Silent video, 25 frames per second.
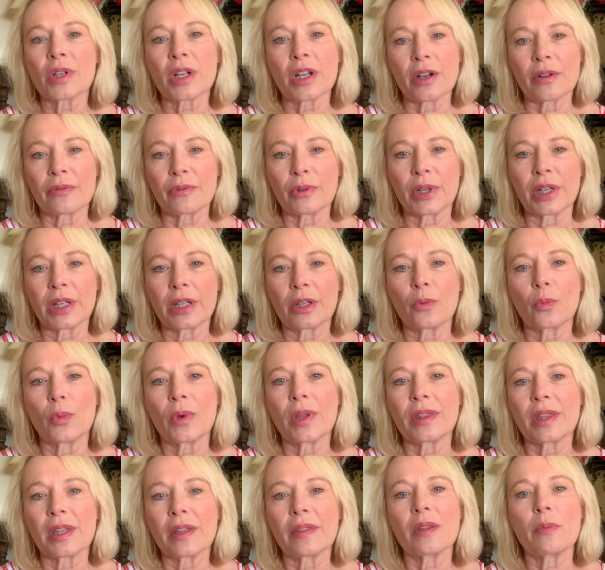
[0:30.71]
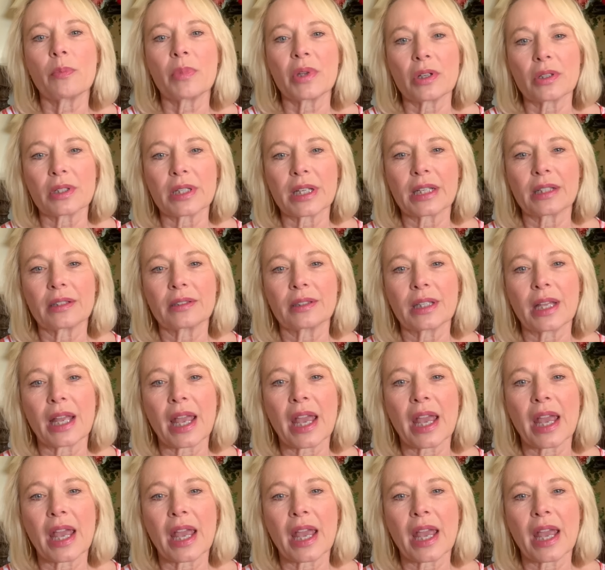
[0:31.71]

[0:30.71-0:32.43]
covering within the building